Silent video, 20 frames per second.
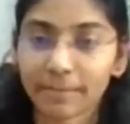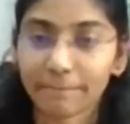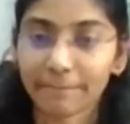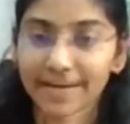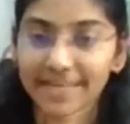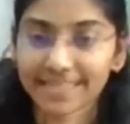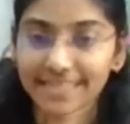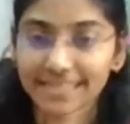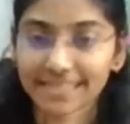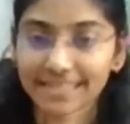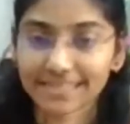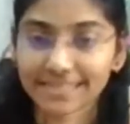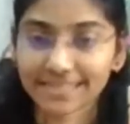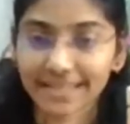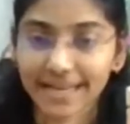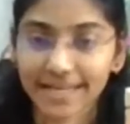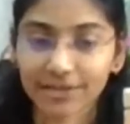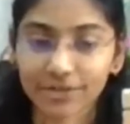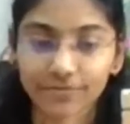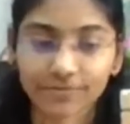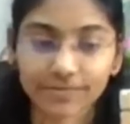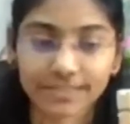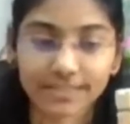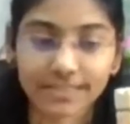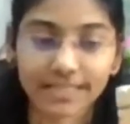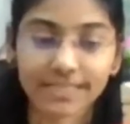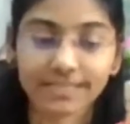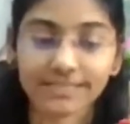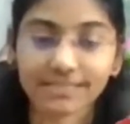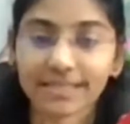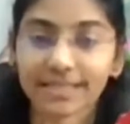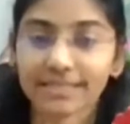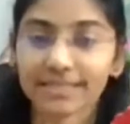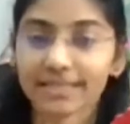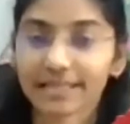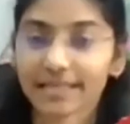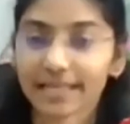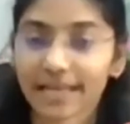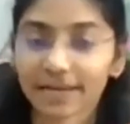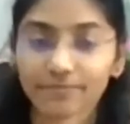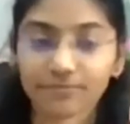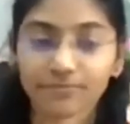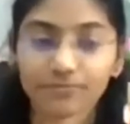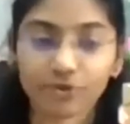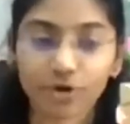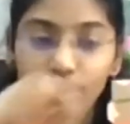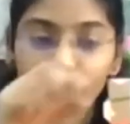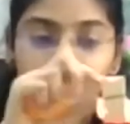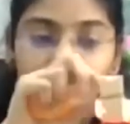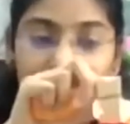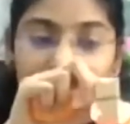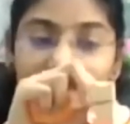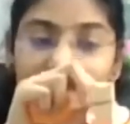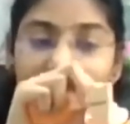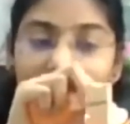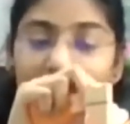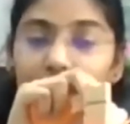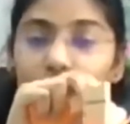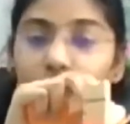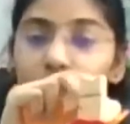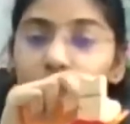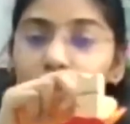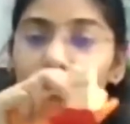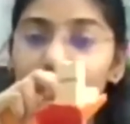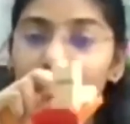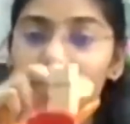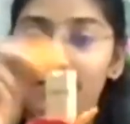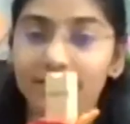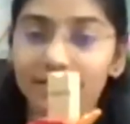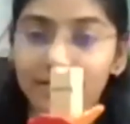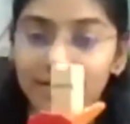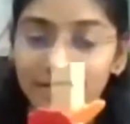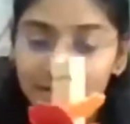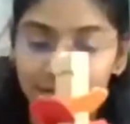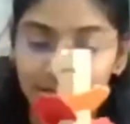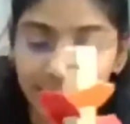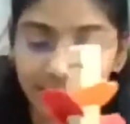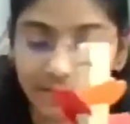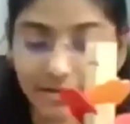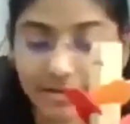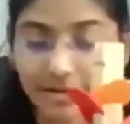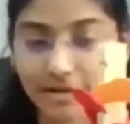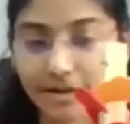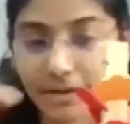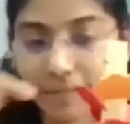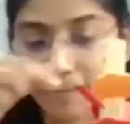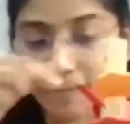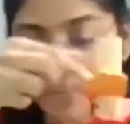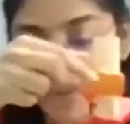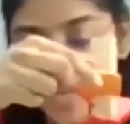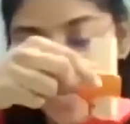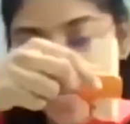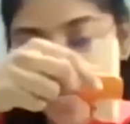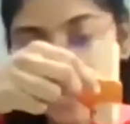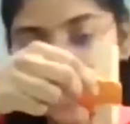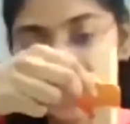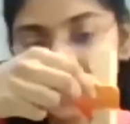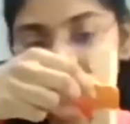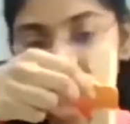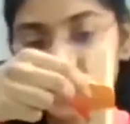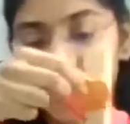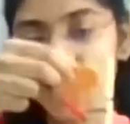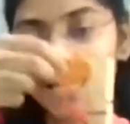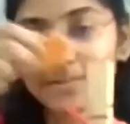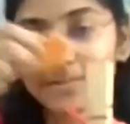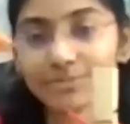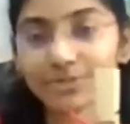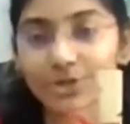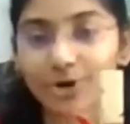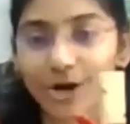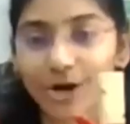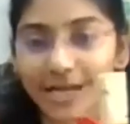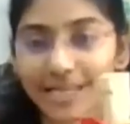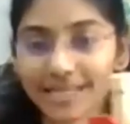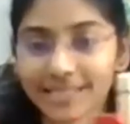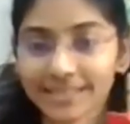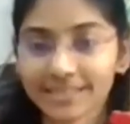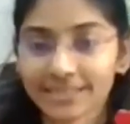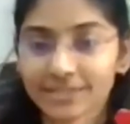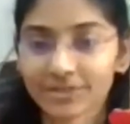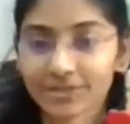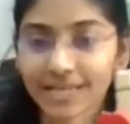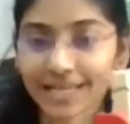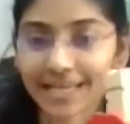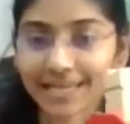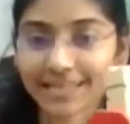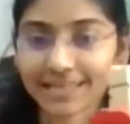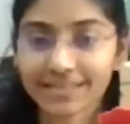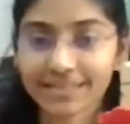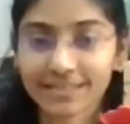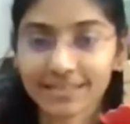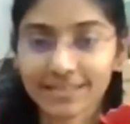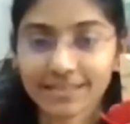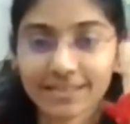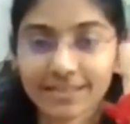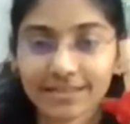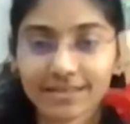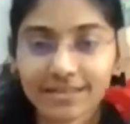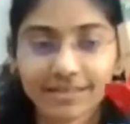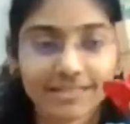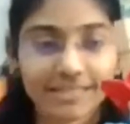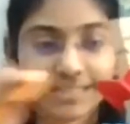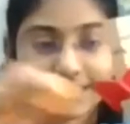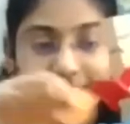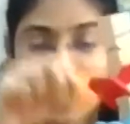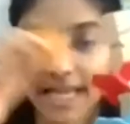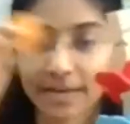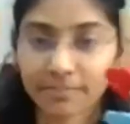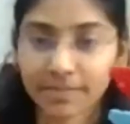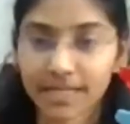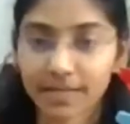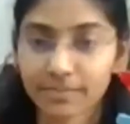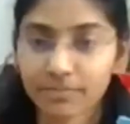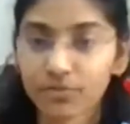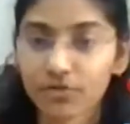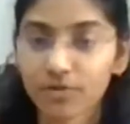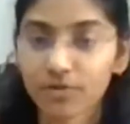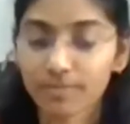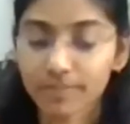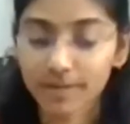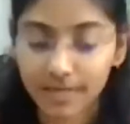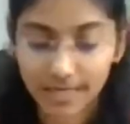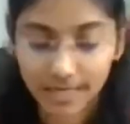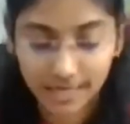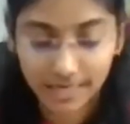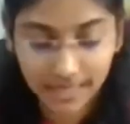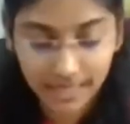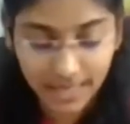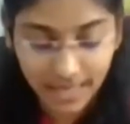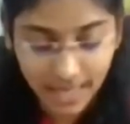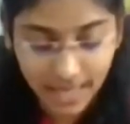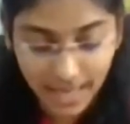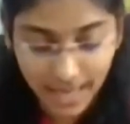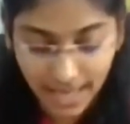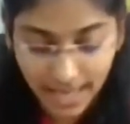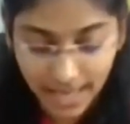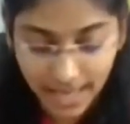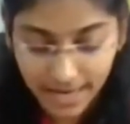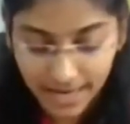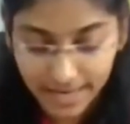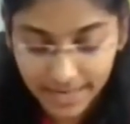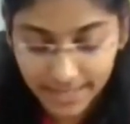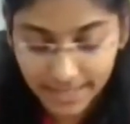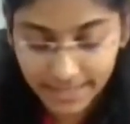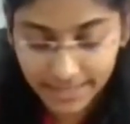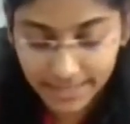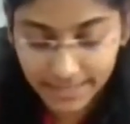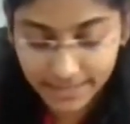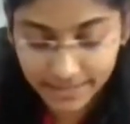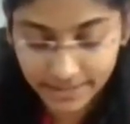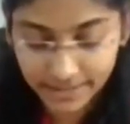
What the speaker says: petals kind of things and can form their own playing time toy. Okay. This can be removable and